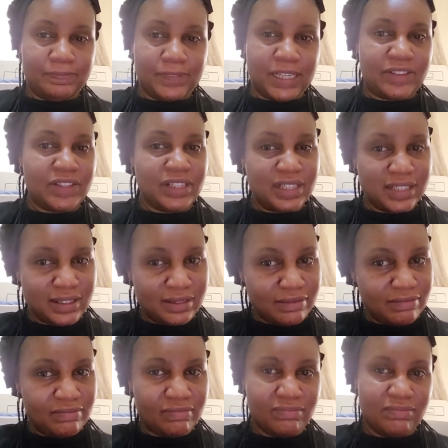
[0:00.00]
I think
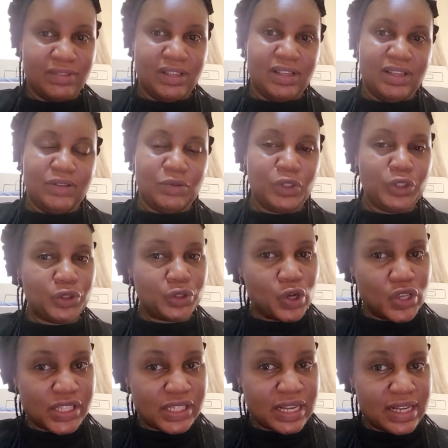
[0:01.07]
we should
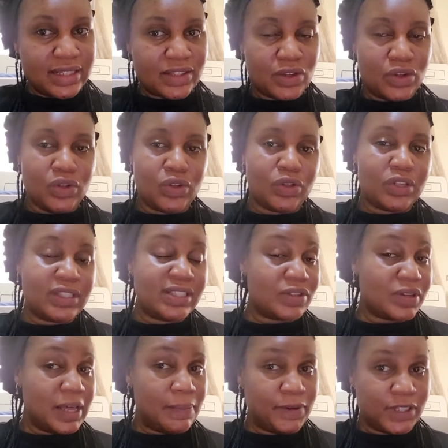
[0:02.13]
consider this
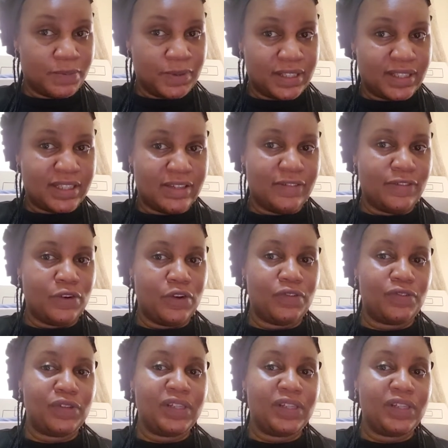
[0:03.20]
other perspective of